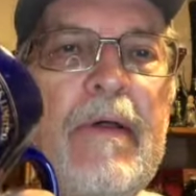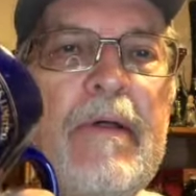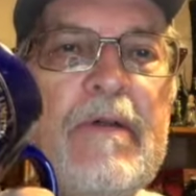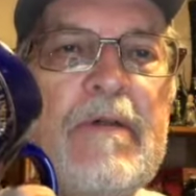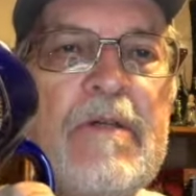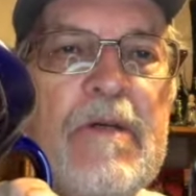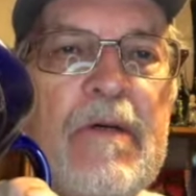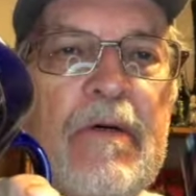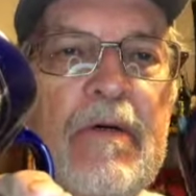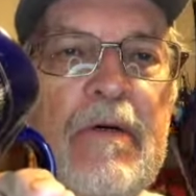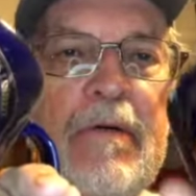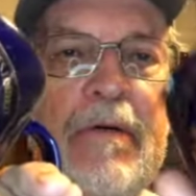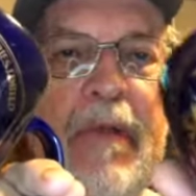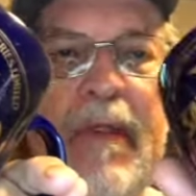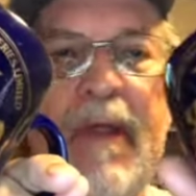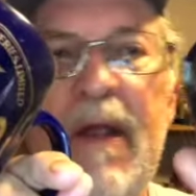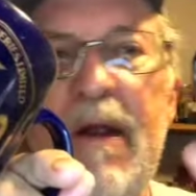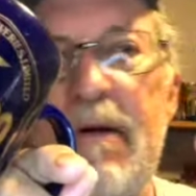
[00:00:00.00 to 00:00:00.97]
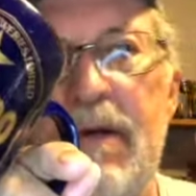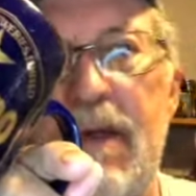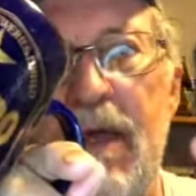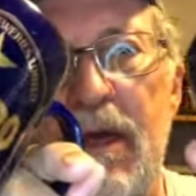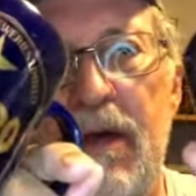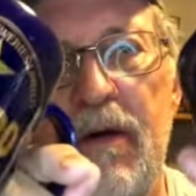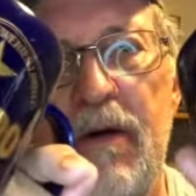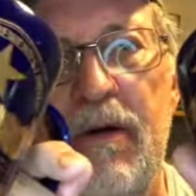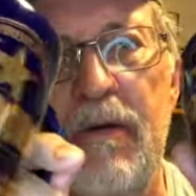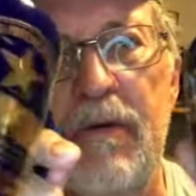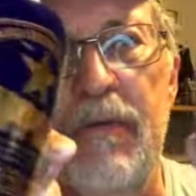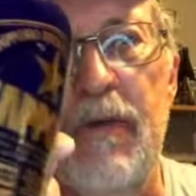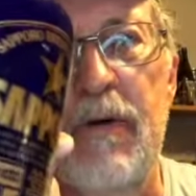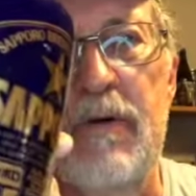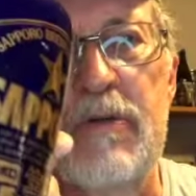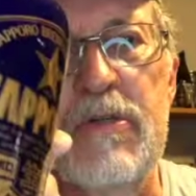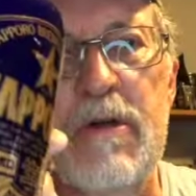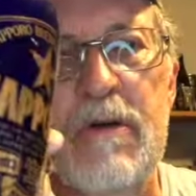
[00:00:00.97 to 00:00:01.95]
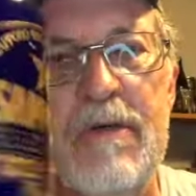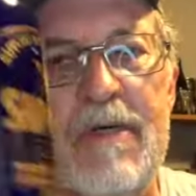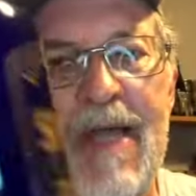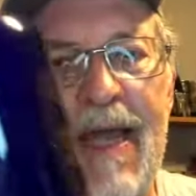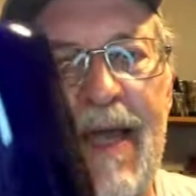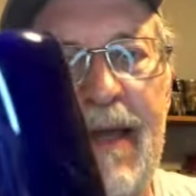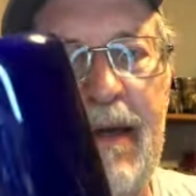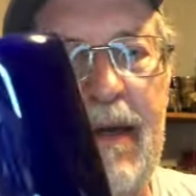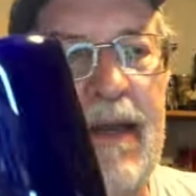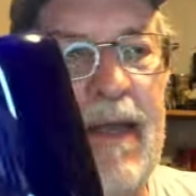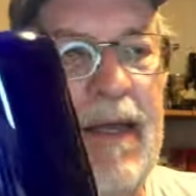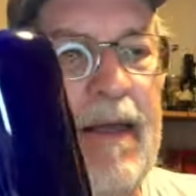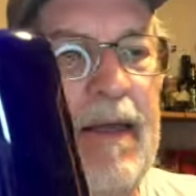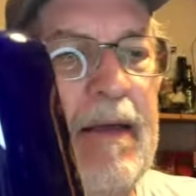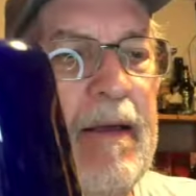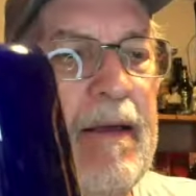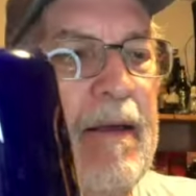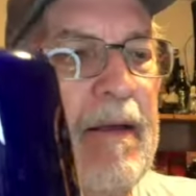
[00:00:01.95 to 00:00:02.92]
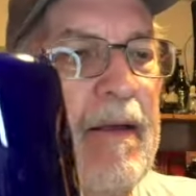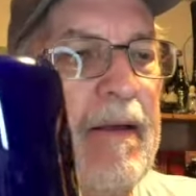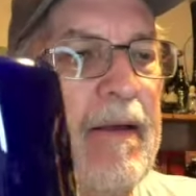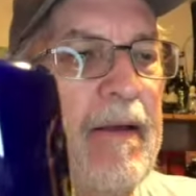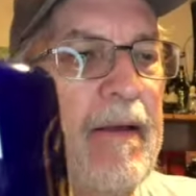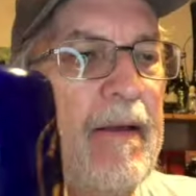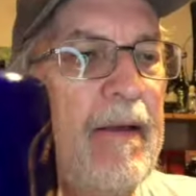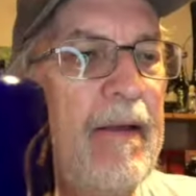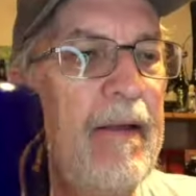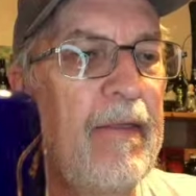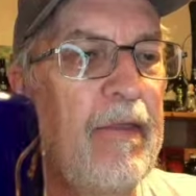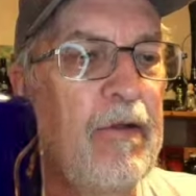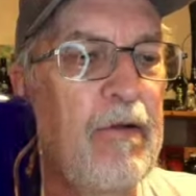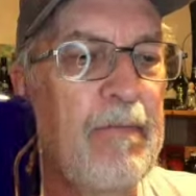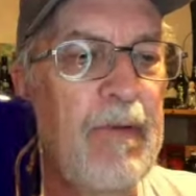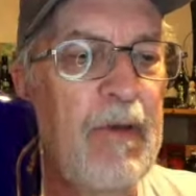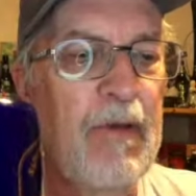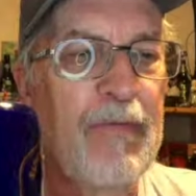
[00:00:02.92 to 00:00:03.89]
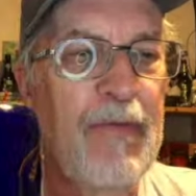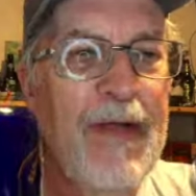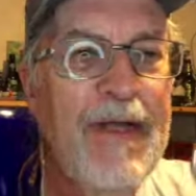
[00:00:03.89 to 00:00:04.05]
So there you go. Those are dandy. They're beautiful.